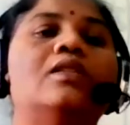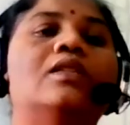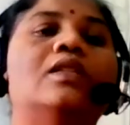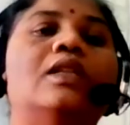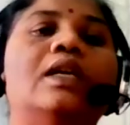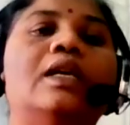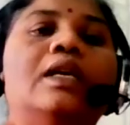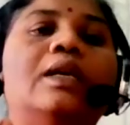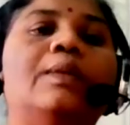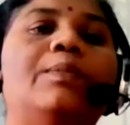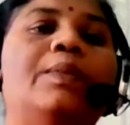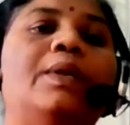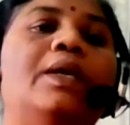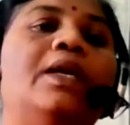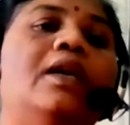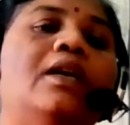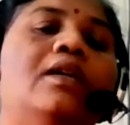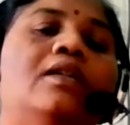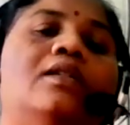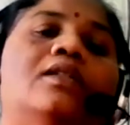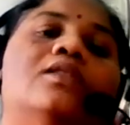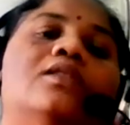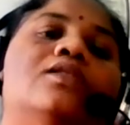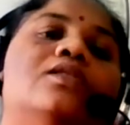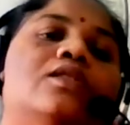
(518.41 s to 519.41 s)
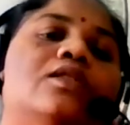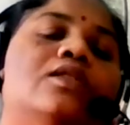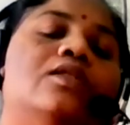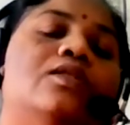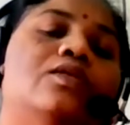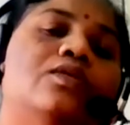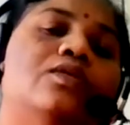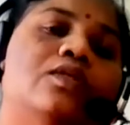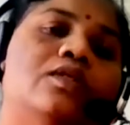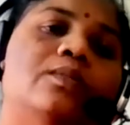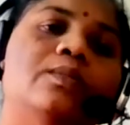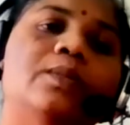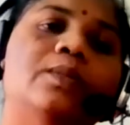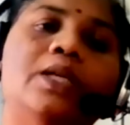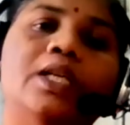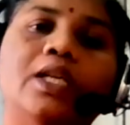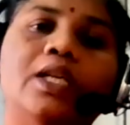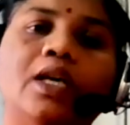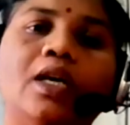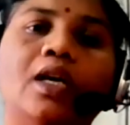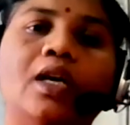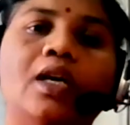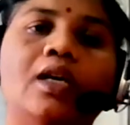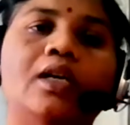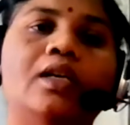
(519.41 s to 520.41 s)
they pay attention to the
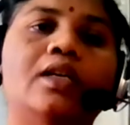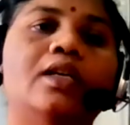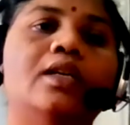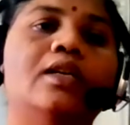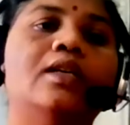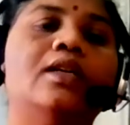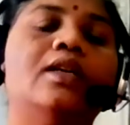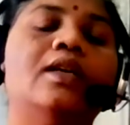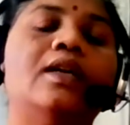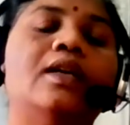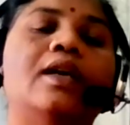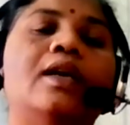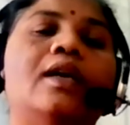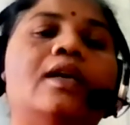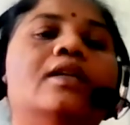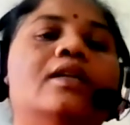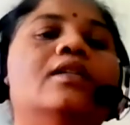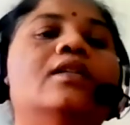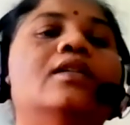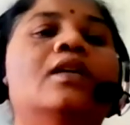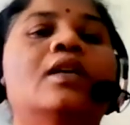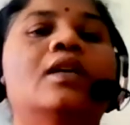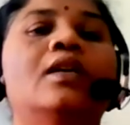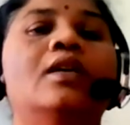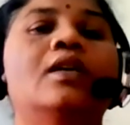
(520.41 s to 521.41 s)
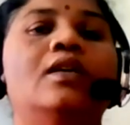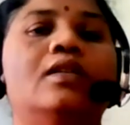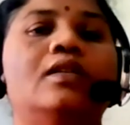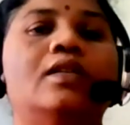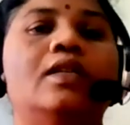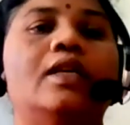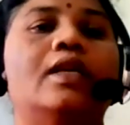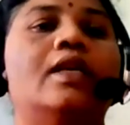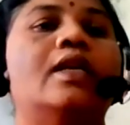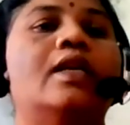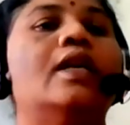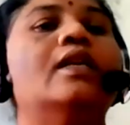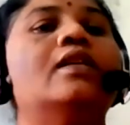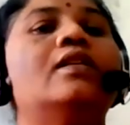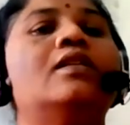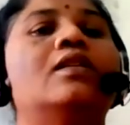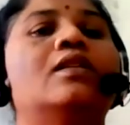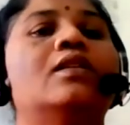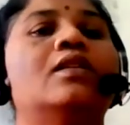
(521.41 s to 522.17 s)
media content and they get